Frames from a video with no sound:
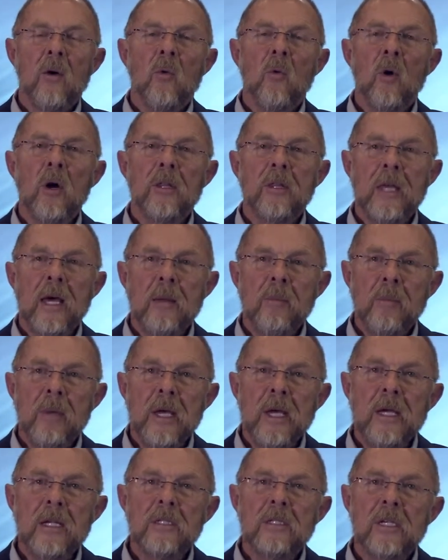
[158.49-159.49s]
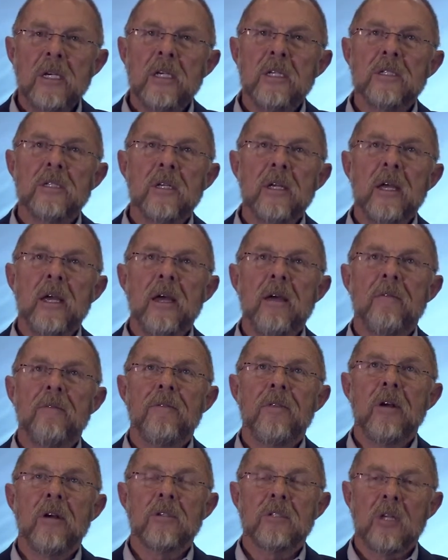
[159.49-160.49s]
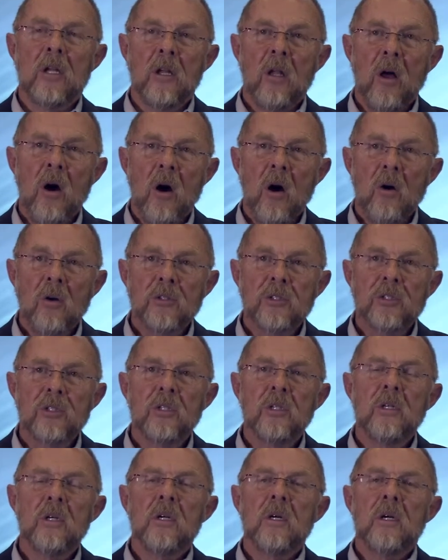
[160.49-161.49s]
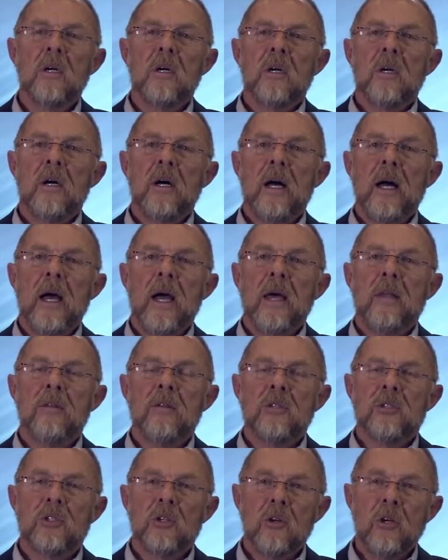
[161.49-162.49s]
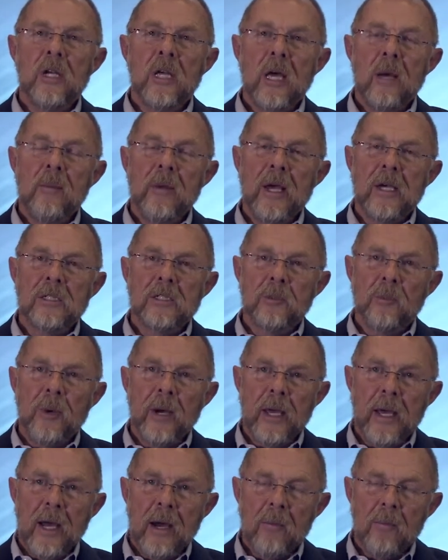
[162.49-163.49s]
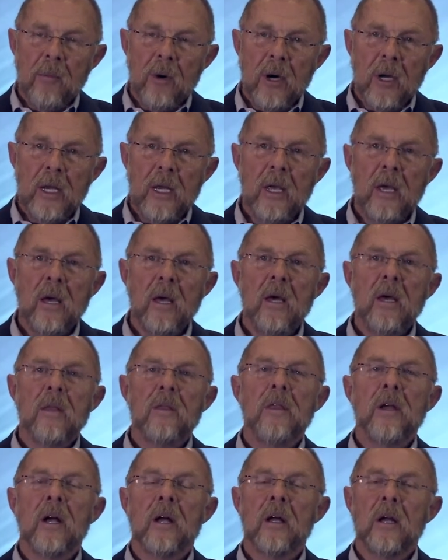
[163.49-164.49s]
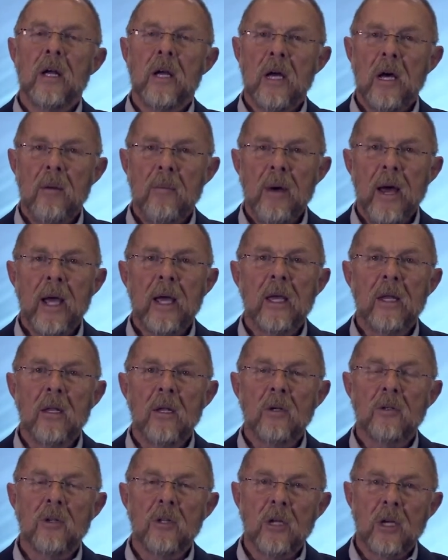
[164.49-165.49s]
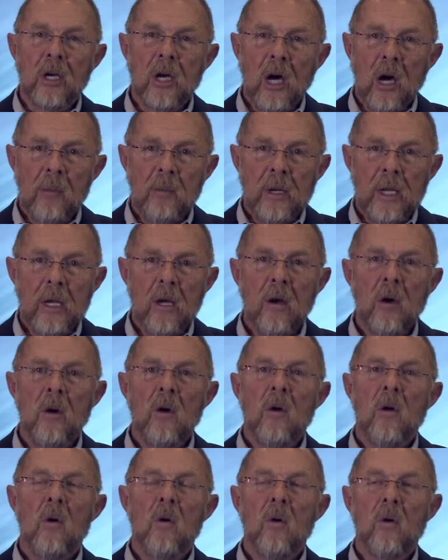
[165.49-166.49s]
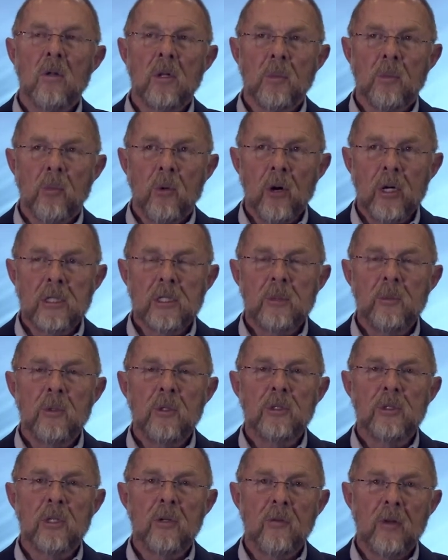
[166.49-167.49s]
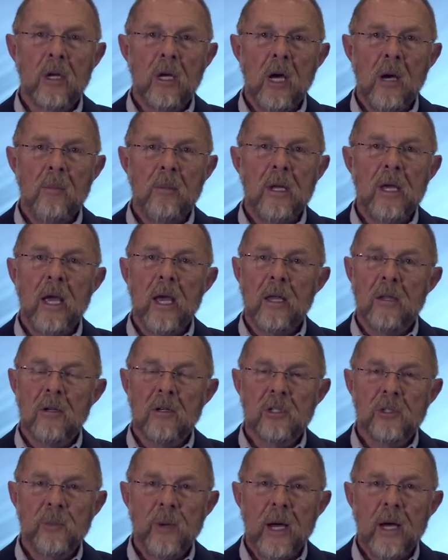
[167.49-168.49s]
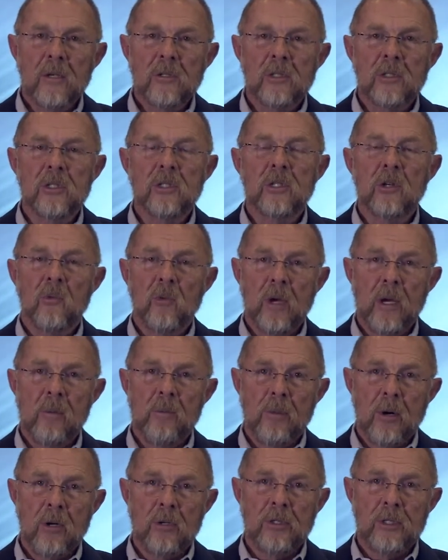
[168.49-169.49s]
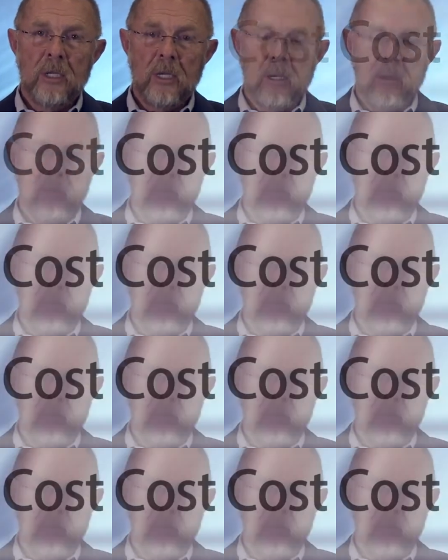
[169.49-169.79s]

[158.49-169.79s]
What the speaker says: What that means is if there's a loss and the surety company has to pay out money, they're going to come back and look to the company or the principals of the company and their spouses to reimburse them.